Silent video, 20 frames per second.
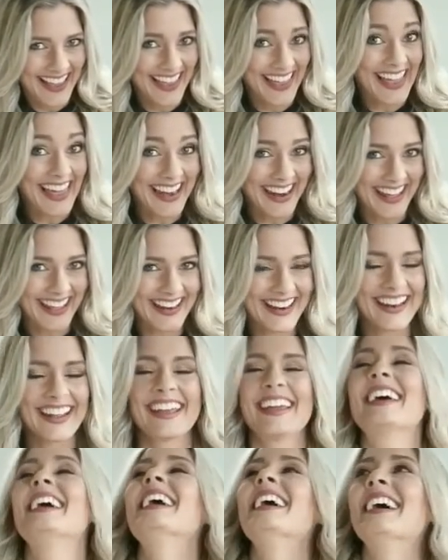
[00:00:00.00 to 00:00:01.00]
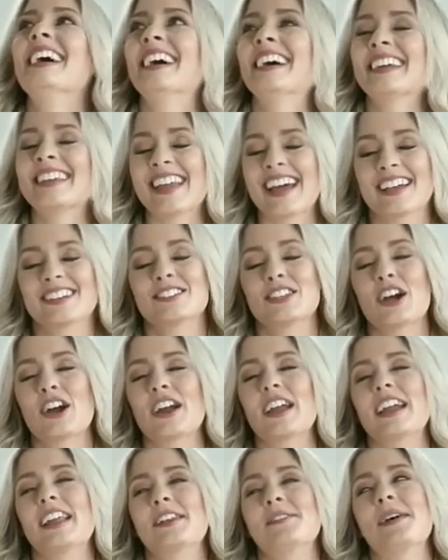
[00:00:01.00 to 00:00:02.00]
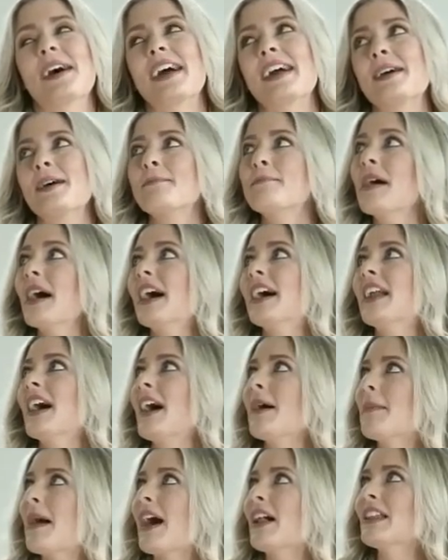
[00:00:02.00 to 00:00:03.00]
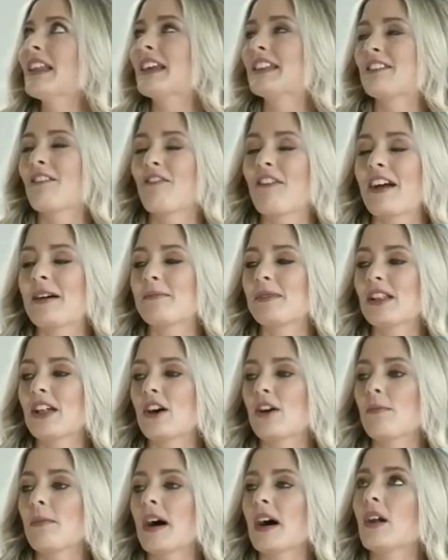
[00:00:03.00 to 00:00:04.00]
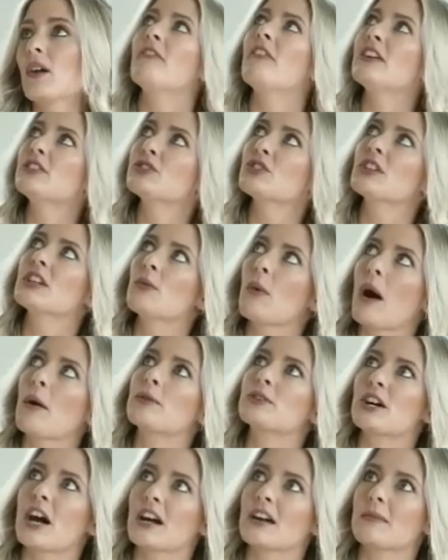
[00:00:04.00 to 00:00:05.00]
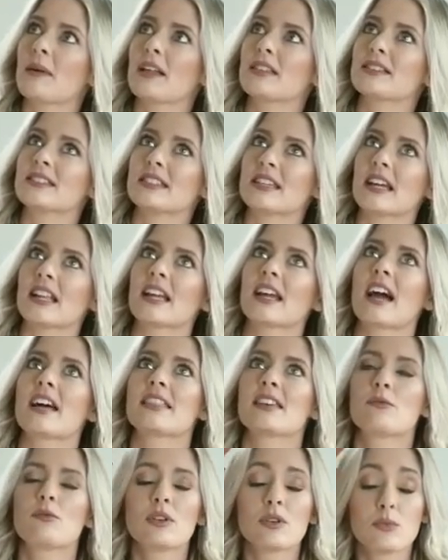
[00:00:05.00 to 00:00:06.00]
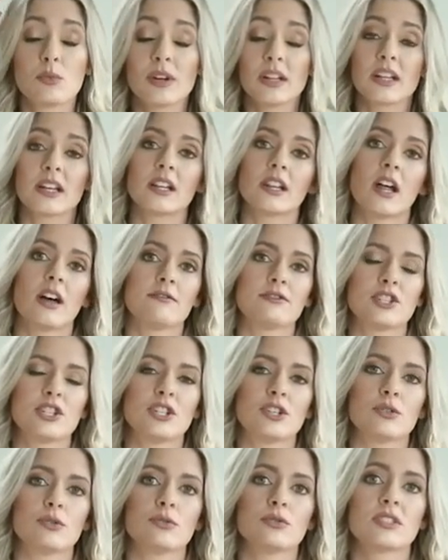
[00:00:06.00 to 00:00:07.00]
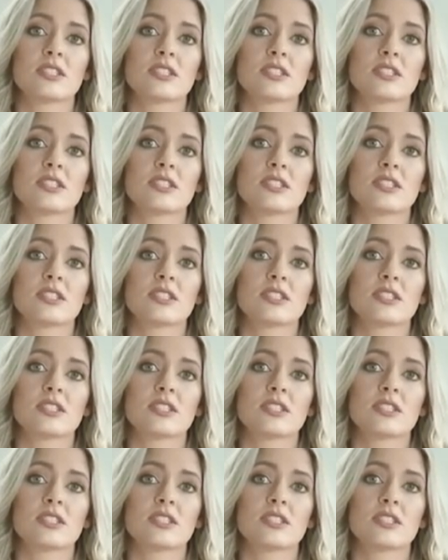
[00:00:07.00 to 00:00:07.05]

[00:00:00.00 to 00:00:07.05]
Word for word: Get it? Yeah, sorry. Anyway, but I'll link the fan below. But eventually, while we're talking about the ceiling, I think we'd really love to do